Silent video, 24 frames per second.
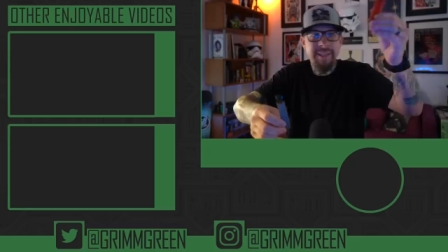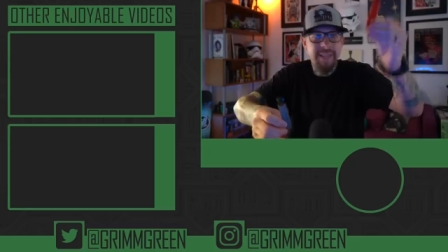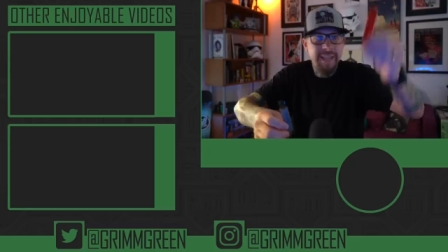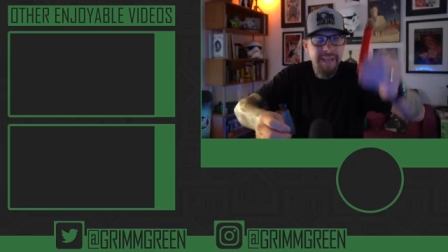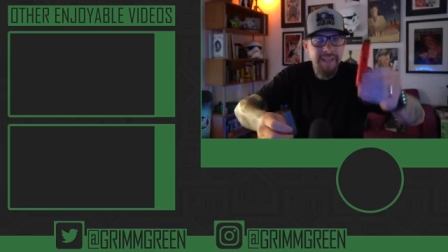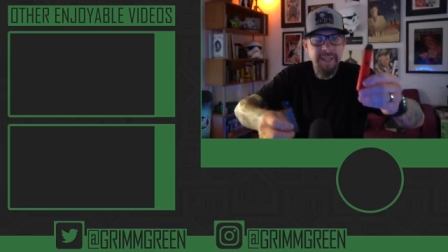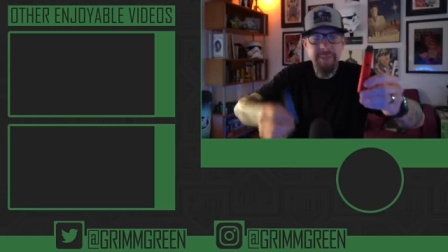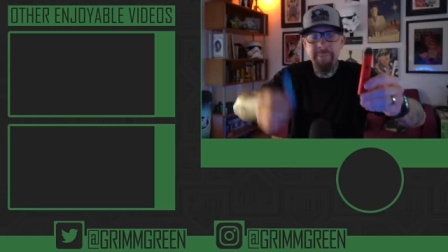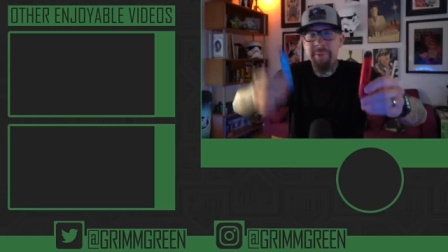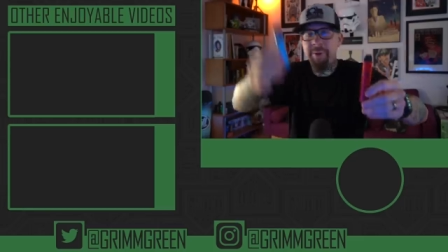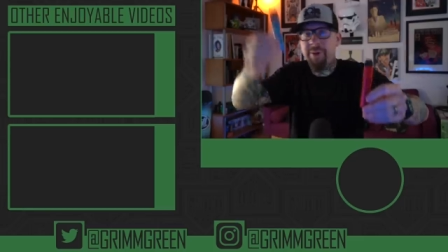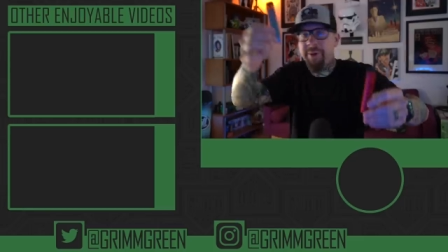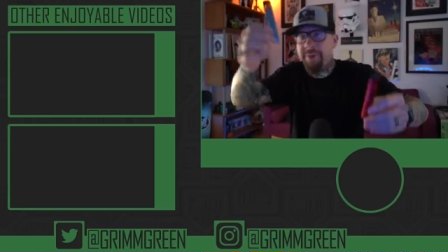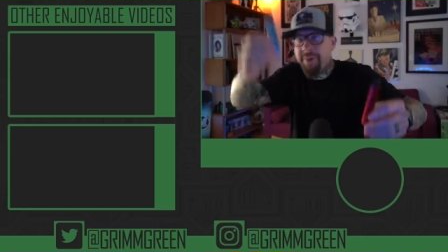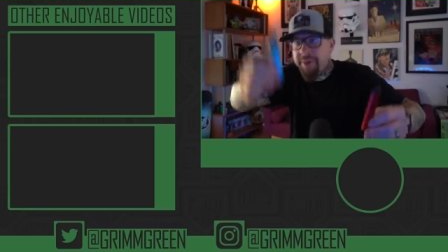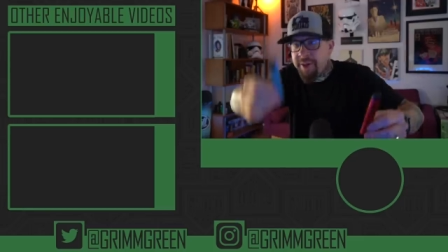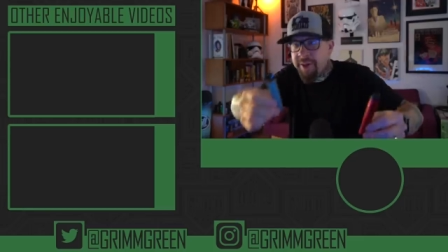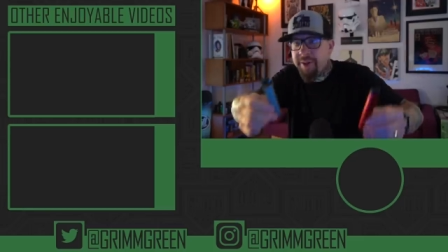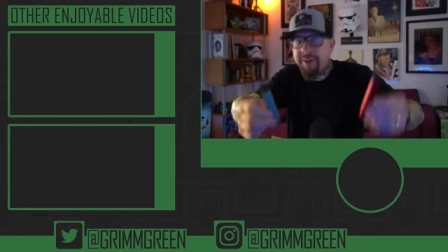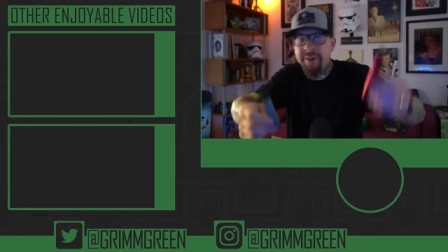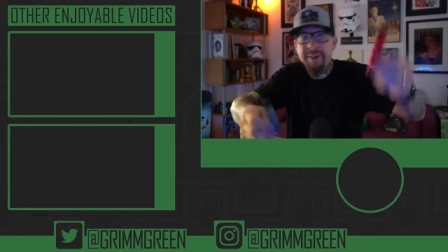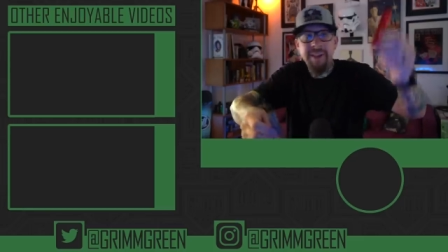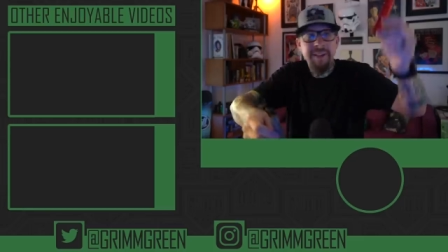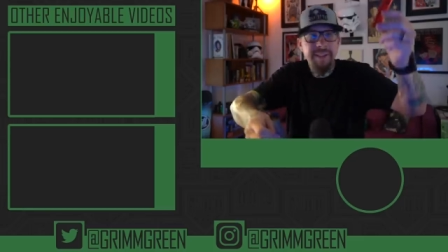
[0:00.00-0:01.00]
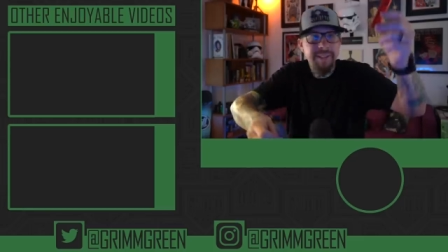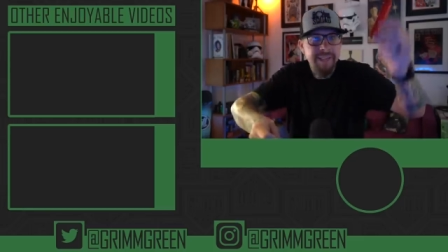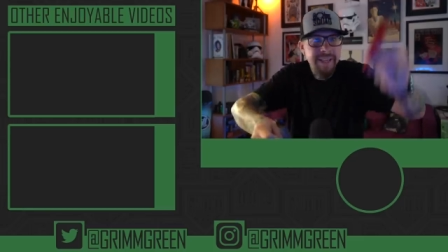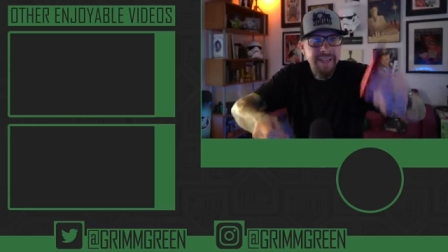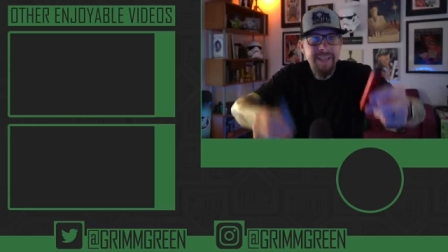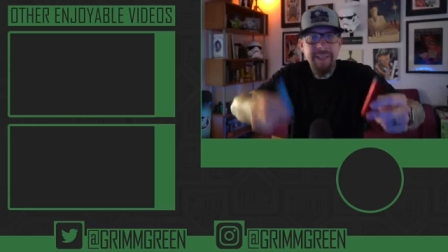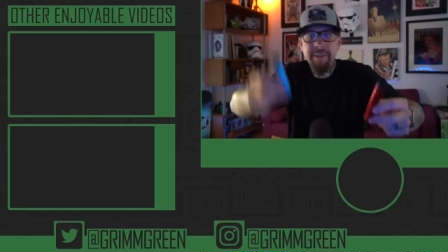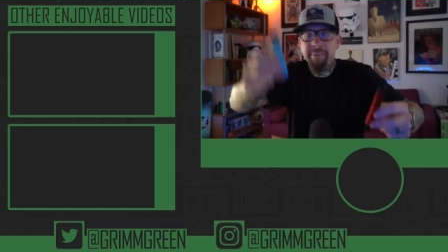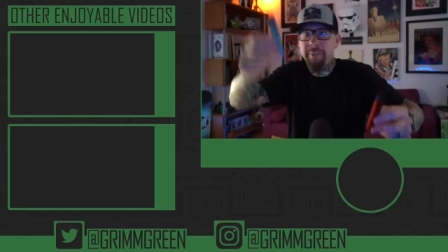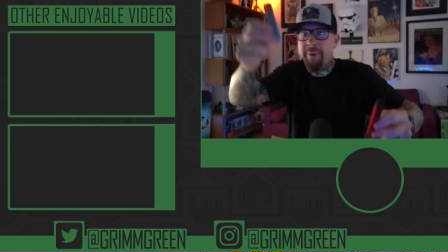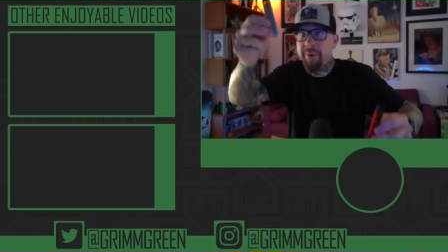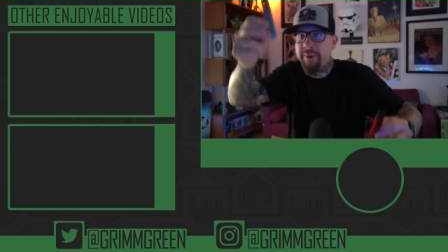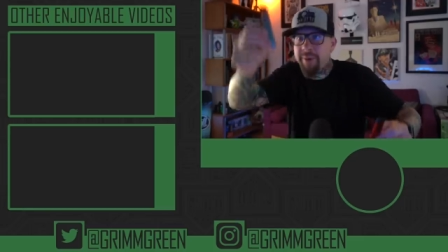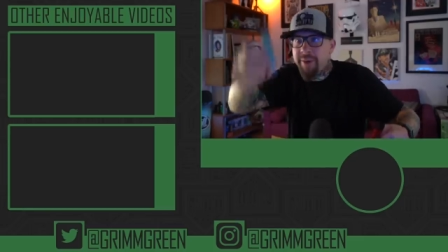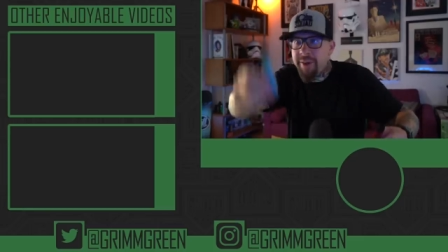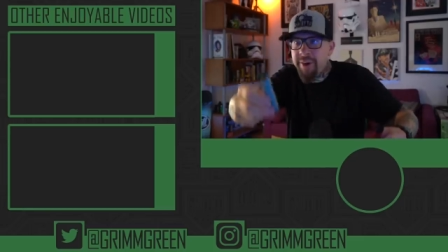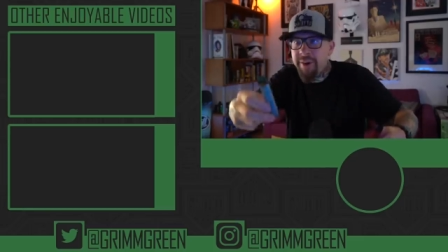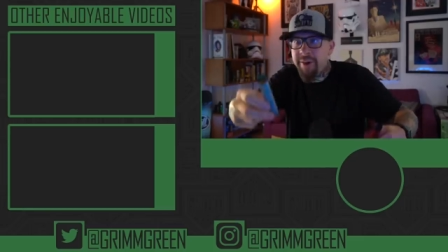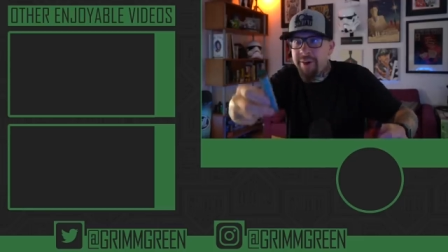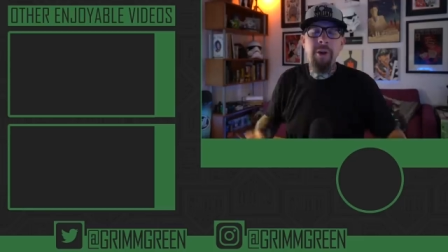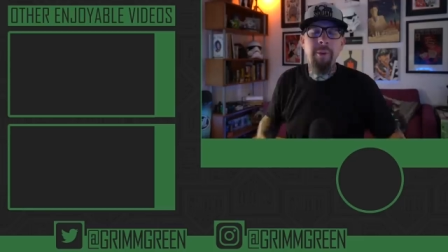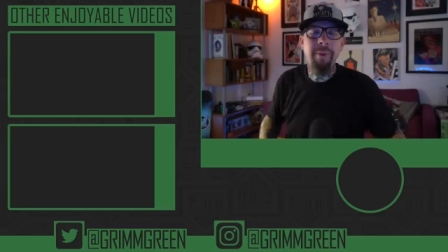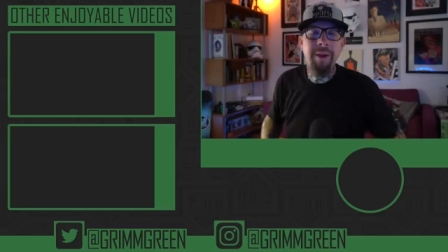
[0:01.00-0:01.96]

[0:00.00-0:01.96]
Caliburn, Yearn, Caliburn, Yearn.